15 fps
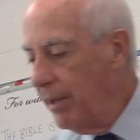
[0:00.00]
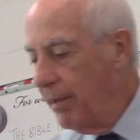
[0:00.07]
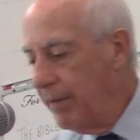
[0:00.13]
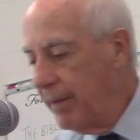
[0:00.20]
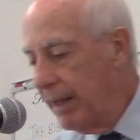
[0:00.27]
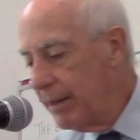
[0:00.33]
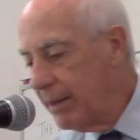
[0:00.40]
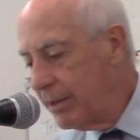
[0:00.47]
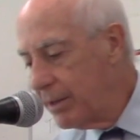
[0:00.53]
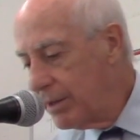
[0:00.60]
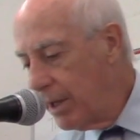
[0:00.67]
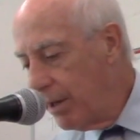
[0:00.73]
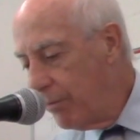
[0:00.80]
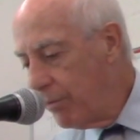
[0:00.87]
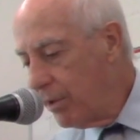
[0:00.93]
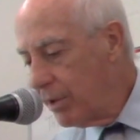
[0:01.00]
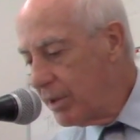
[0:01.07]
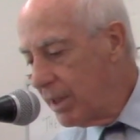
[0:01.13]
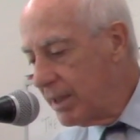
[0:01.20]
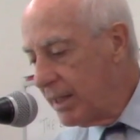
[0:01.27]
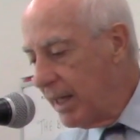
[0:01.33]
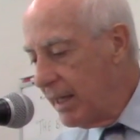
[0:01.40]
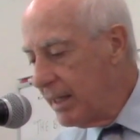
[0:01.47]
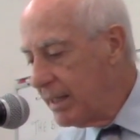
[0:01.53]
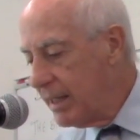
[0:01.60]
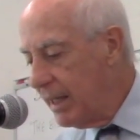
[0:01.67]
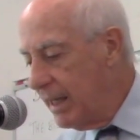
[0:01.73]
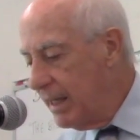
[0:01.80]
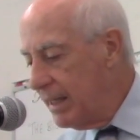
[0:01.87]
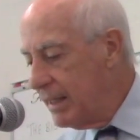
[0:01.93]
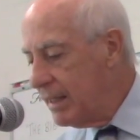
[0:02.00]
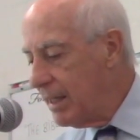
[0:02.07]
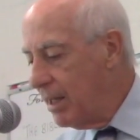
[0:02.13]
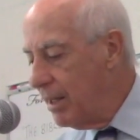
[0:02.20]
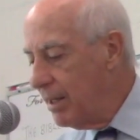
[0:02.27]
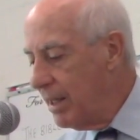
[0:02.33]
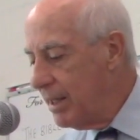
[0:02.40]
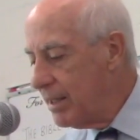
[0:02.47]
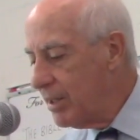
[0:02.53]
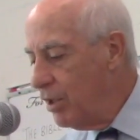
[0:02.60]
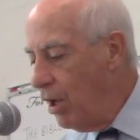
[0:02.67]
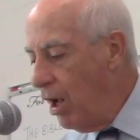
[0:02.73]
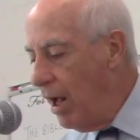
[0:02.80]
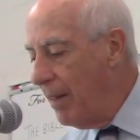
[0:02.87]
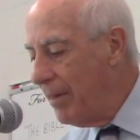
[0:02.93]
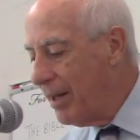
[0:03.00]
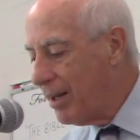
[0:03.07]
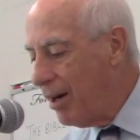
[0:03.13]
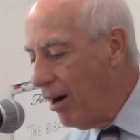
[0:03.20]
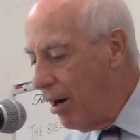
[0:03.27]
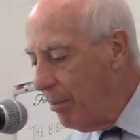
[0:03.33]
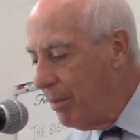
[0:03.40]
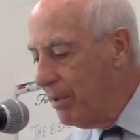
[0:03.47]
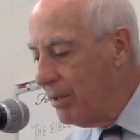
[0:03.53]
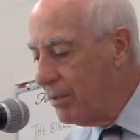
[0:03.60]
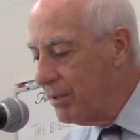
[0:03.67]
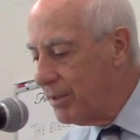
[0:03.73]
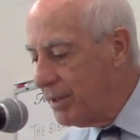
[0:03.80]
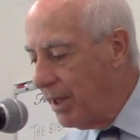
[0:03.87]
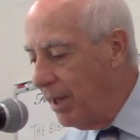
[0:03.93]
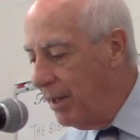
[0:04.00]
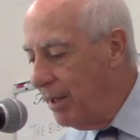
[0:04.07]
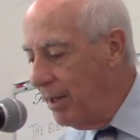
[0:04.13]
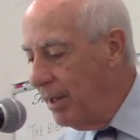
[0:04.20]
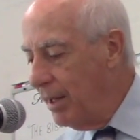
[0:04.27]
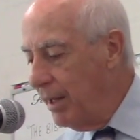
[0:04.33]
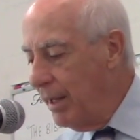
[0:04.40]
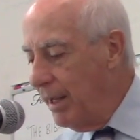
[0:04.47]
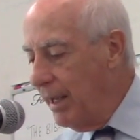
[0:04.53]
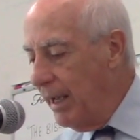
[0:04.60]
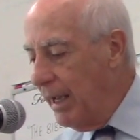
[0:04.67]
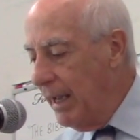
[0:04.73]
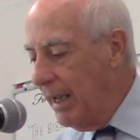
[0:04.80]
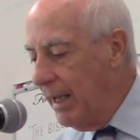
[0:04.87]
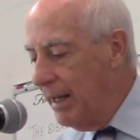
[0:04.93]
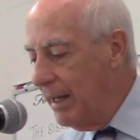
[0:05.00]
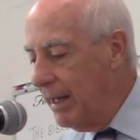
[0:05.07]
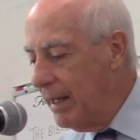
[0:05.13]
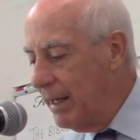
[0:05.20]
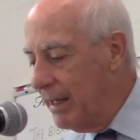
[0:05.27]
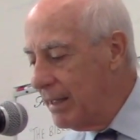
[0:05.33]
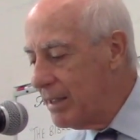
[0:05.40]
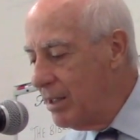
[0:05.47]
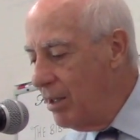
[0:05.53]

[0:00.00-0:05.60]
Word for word: there's a verse that says, "Is this not the carpenter's son? And is